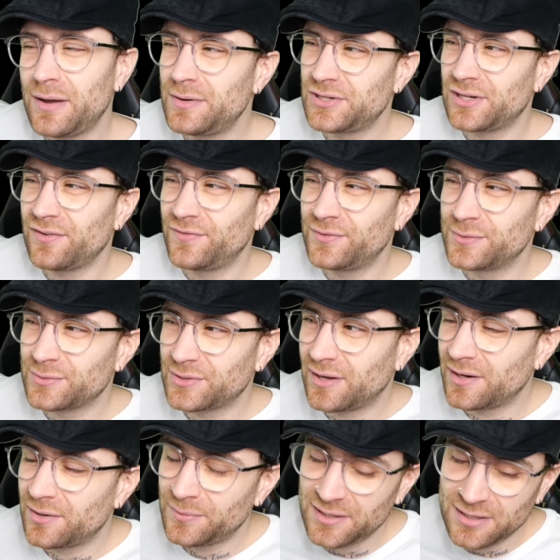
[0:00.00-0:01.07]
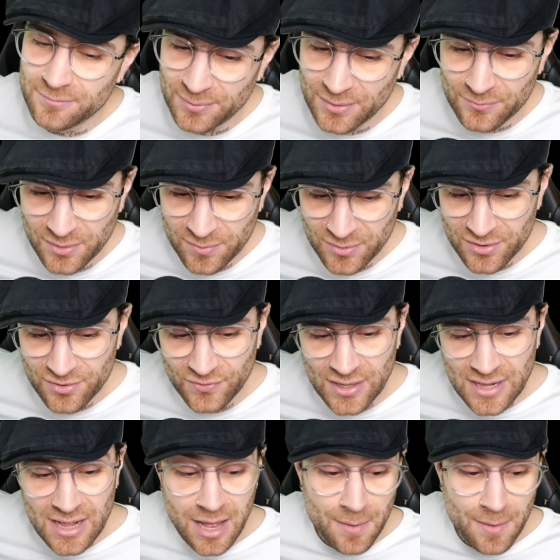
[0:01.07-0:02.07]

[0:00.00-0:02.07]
which I thought was kind of weird, but we move.